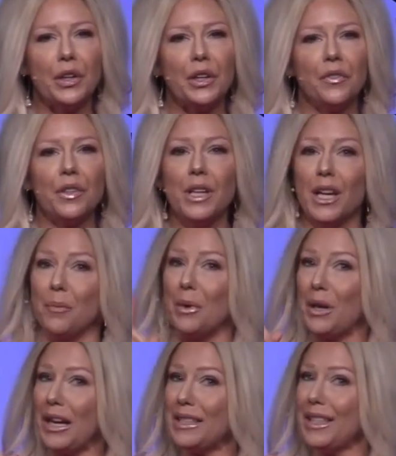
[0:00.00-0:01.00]
cigarette of the day,
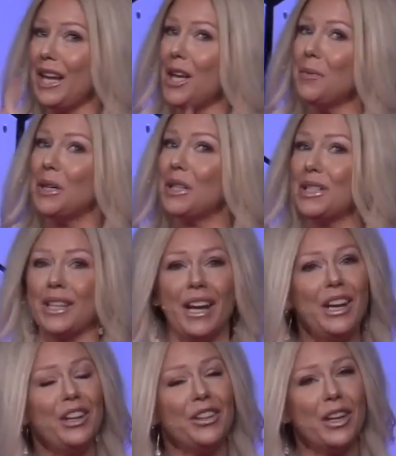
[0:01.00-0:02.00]
but not today because
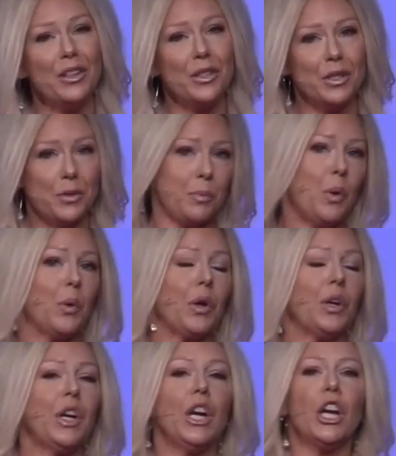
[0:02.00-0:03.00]
today you're not a
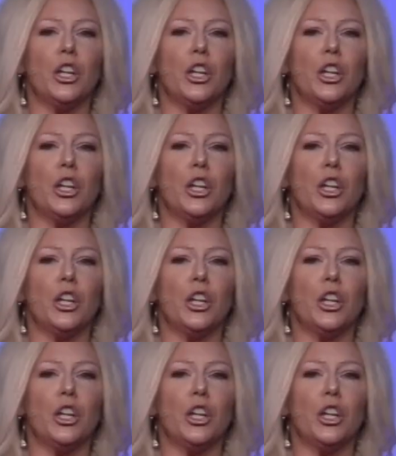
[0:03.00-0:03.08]
smoker.